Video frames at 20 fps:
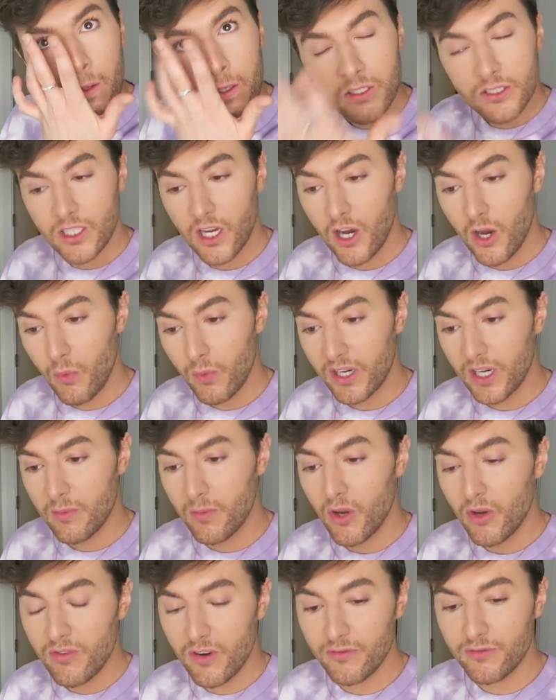So, we're going to
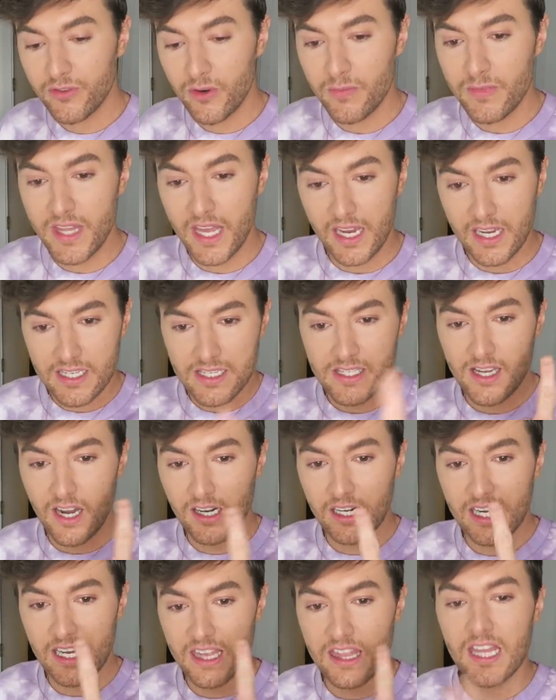move on from this
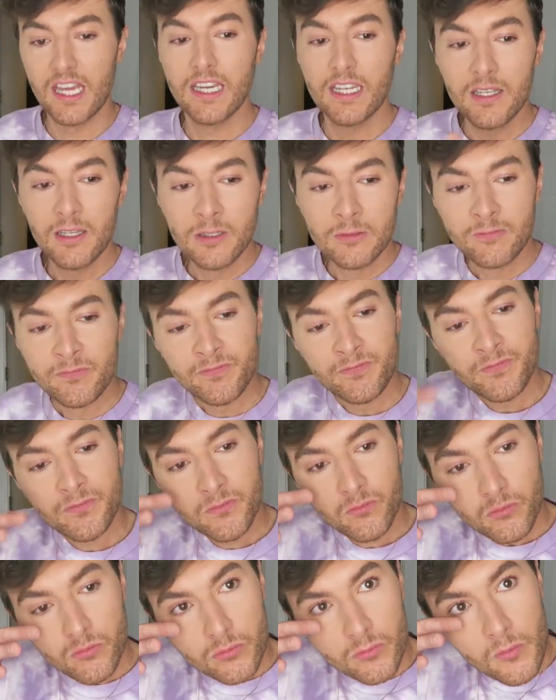ugly thing,
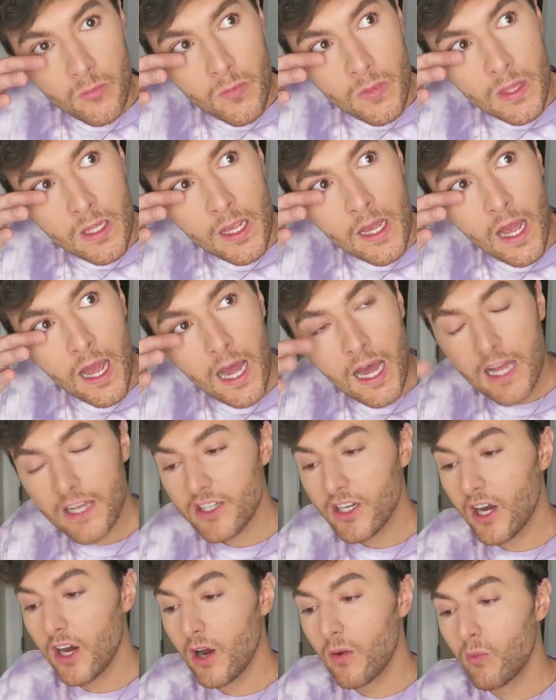
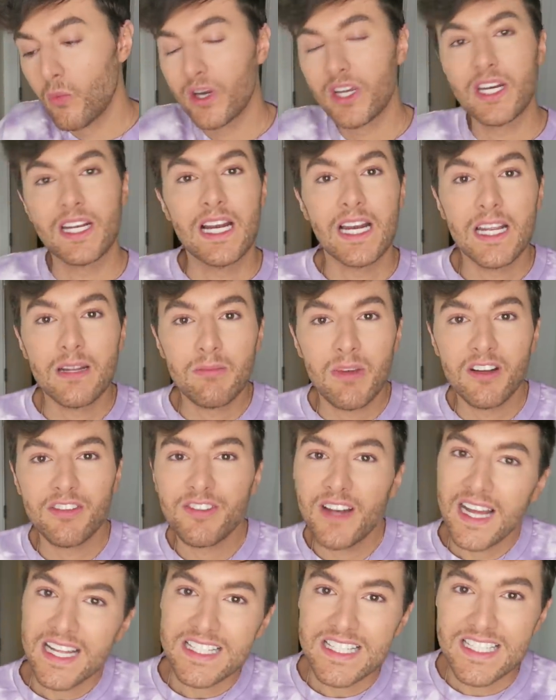and we're going to clean my
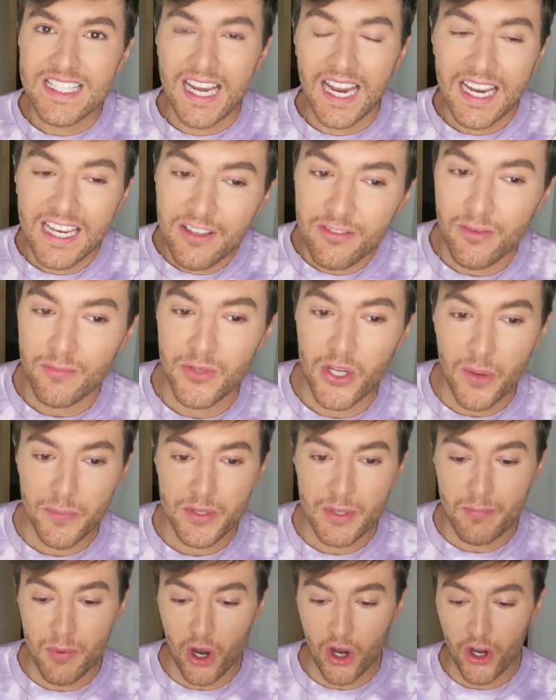flat today from
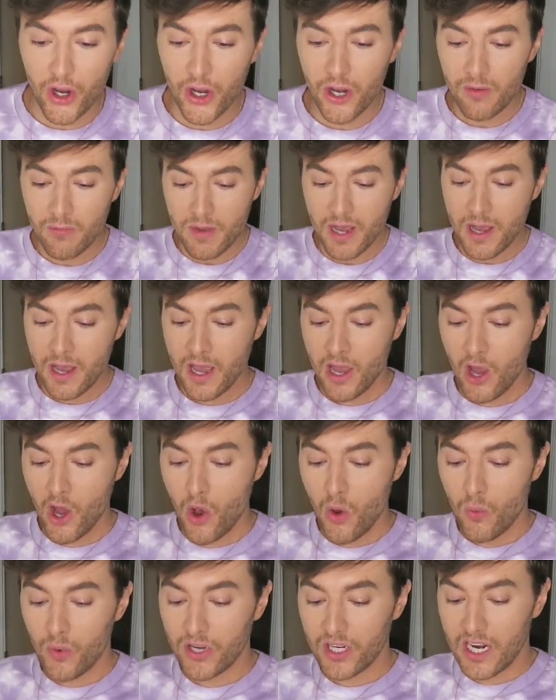top to bottom.
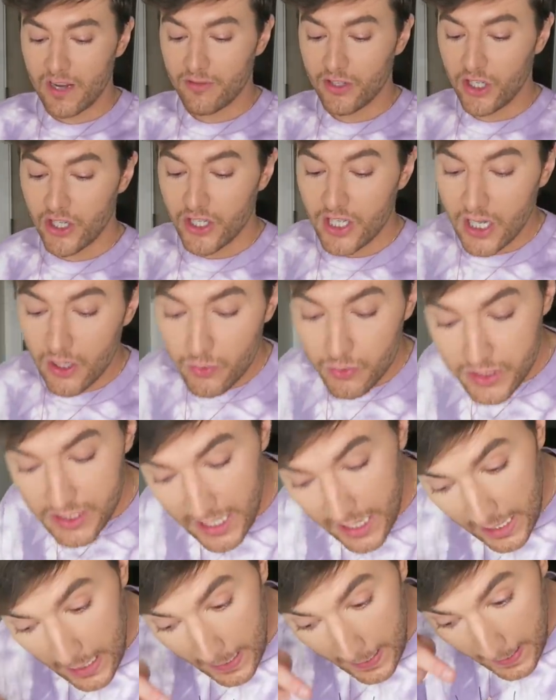We're going to have a good old
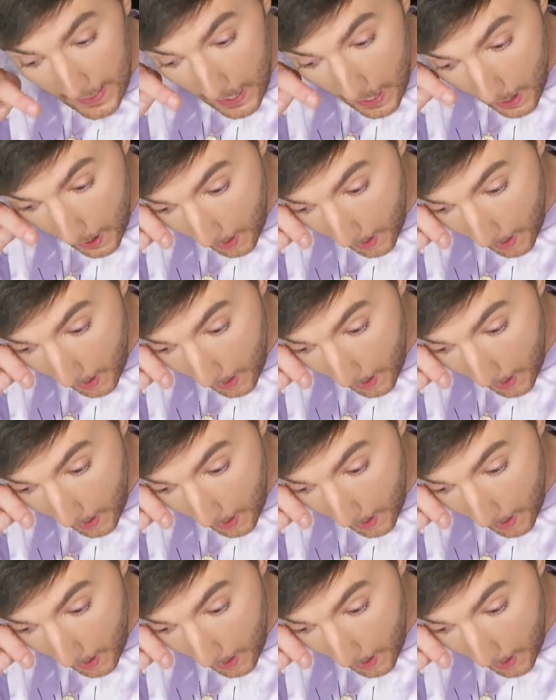day,